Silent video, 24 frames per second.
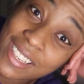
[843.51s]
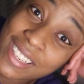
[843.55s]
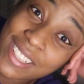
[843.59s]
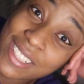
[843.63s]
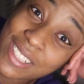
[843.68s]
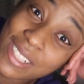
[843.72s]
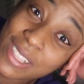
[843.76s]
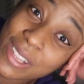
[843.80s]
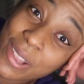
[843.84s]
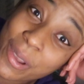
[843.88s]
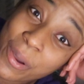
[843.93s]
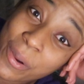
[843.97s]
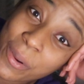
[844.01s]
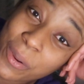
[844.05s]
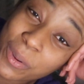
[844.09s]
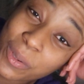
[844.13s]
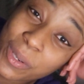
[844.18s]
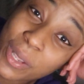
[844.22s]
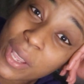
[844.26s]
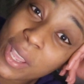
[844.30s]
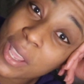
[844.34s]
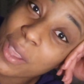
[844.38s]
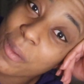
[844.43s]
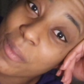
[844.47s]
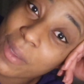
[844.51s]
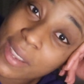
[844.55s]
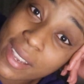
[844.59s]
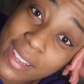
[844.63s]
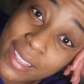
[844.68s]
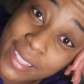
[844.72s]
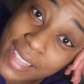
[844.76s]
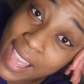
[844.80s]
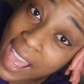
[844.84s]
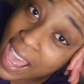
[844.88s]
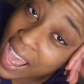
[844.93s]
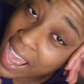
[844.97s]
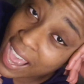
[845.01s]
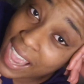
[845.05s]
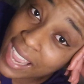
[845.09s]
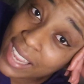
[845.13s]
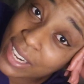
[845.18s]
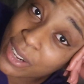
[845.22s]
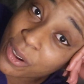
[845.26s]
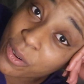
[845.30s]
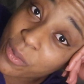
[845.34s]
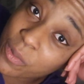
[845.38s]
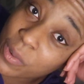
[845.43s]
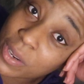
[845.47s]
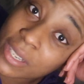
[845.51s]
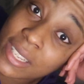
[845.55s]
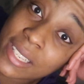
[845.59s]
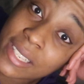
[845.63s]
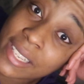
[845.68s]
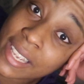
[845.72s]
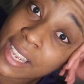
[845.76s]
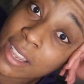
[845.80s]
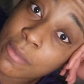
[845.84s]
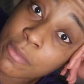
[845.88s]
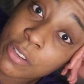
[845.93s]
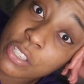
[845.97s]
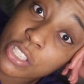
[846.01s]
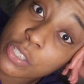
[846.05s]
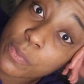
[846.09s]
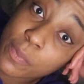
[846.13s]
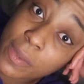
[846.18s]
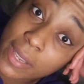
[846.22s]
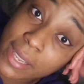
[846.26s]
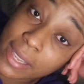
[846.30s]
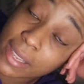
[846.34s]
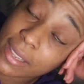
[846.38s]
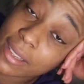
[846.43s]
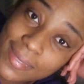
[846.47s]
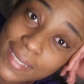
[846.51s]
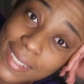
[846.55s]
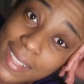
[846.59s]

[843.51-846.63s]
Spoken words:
this load because I don't want to damage me.